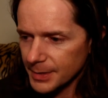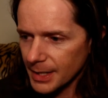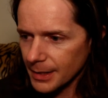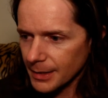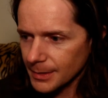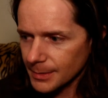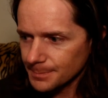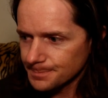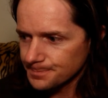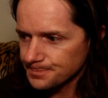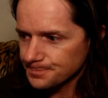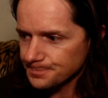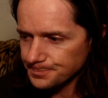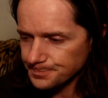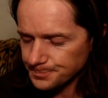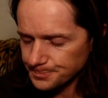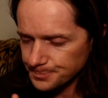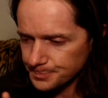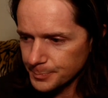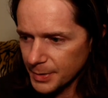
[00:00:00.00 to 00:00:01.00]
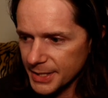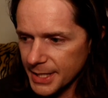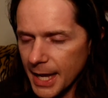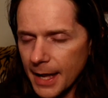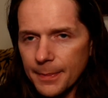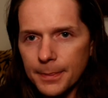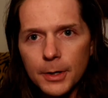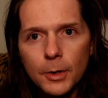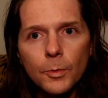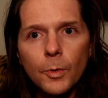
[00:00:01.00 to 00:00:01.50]
But
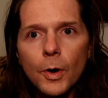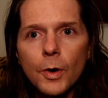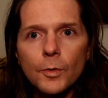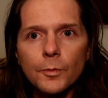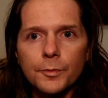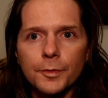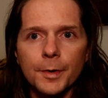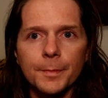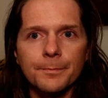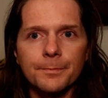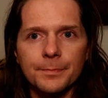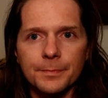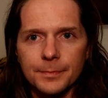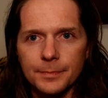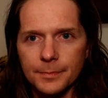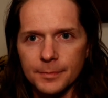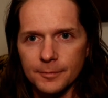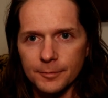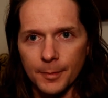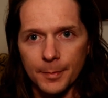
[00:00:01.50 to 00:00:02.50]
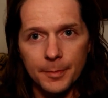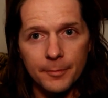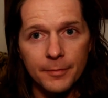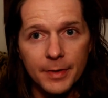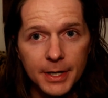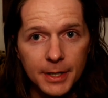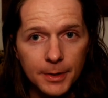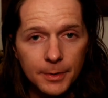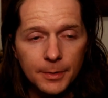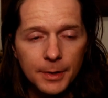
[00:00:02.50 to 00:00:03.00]
yeah, the quote from the
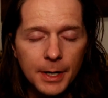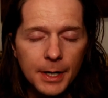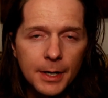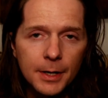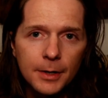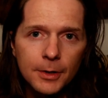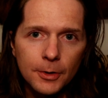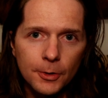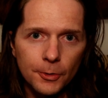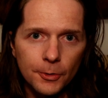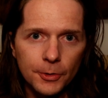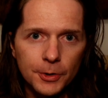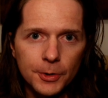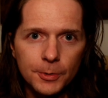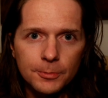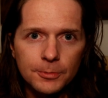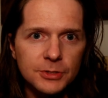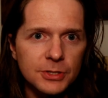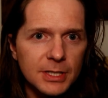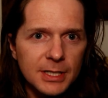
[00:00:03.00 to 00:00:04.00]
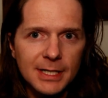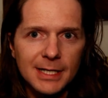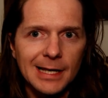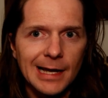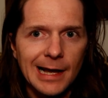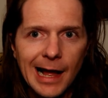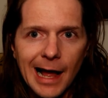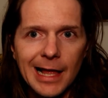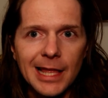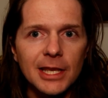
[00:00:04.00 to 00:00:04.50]
video earlier was,
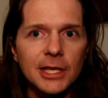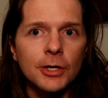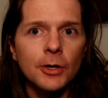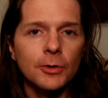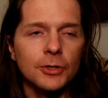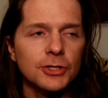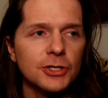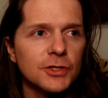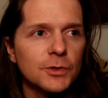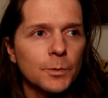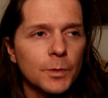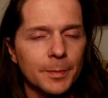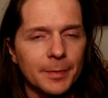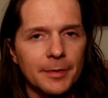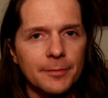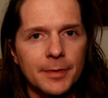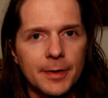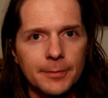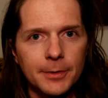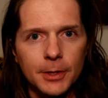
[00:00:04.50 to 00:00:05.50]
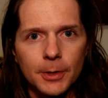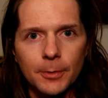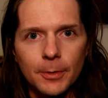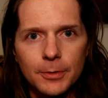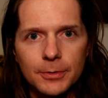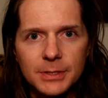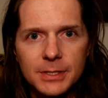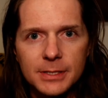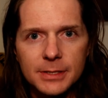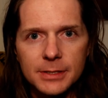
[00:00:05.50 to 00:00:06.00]
you know, it's just one of my favorite
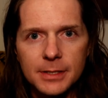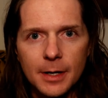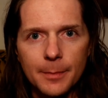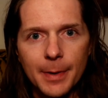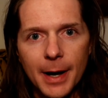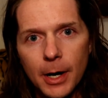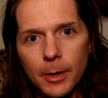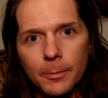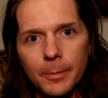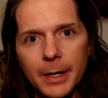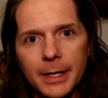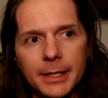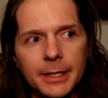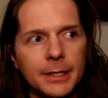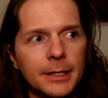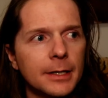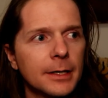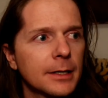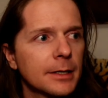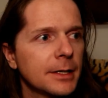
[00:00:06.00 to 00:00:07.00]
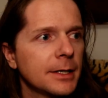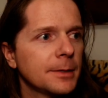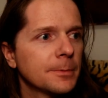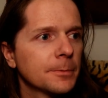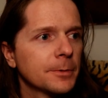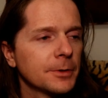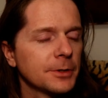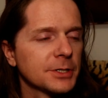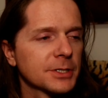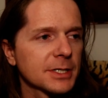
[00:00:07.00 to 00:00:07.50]
quotes about running. It
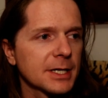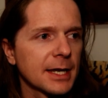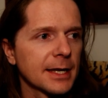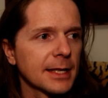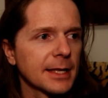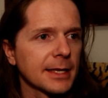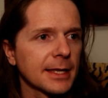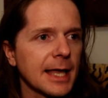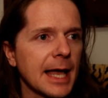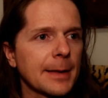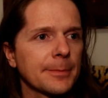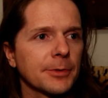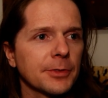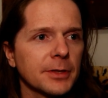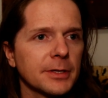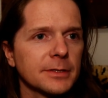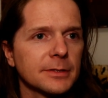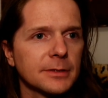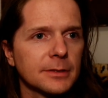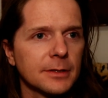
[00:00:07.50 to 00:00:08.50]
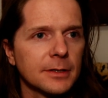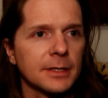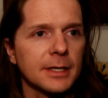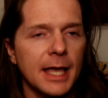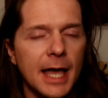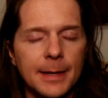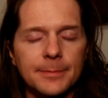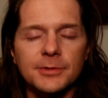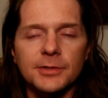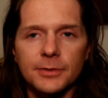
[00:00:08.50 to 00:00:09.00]
really just kind of
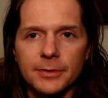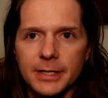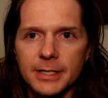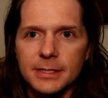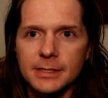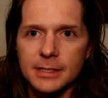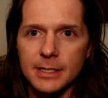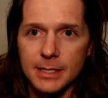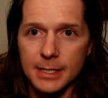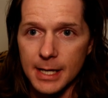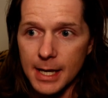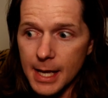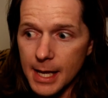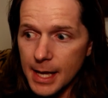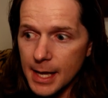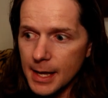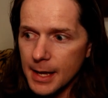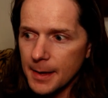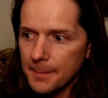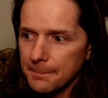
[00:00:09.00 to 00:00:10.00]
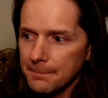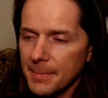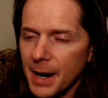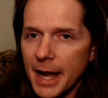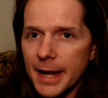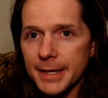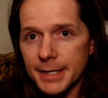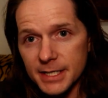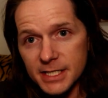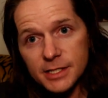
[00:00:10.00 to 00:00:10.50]
encapsulates like
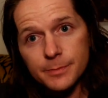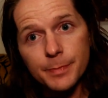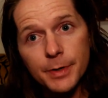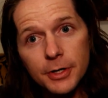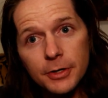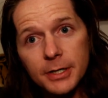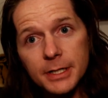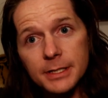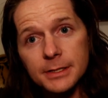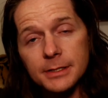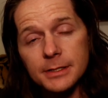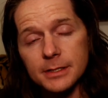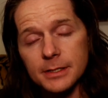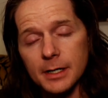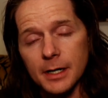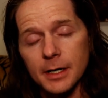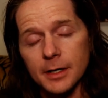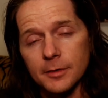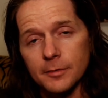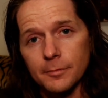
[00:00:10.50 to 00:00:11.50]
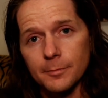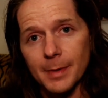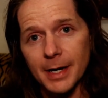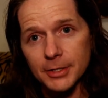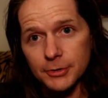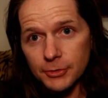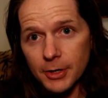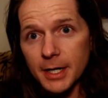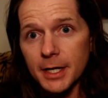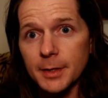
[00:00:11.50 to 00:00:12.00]
my experience of my
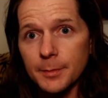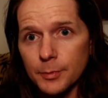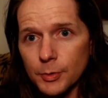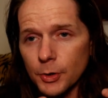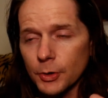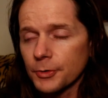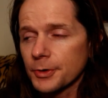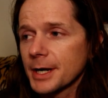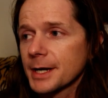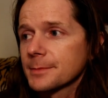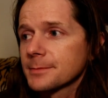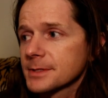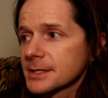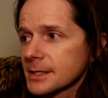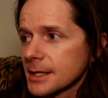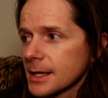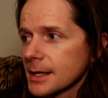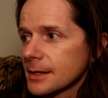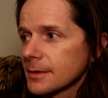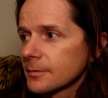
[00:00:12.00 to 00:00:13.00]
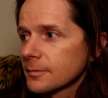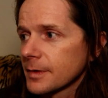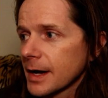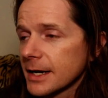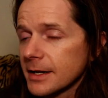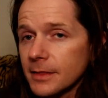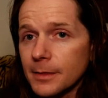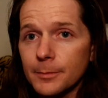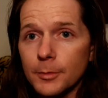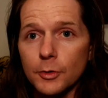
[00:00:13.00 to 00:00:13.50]
training programs and
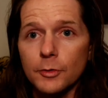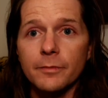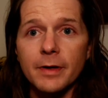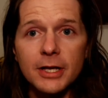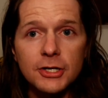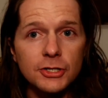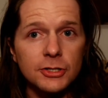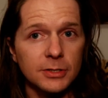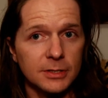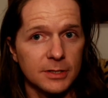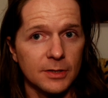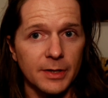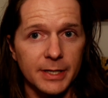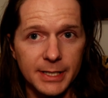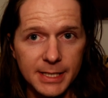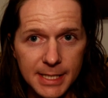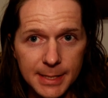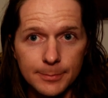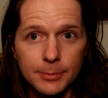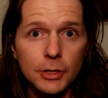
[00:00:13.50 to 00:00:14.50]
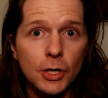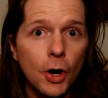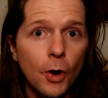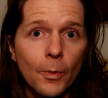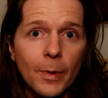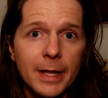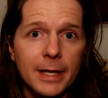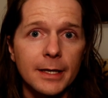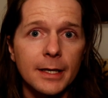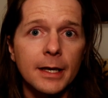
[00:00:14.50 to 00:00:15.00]
finding the motivation to like keep
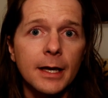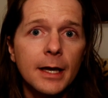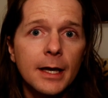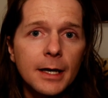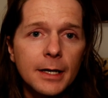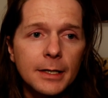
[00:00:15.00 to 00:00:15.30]
going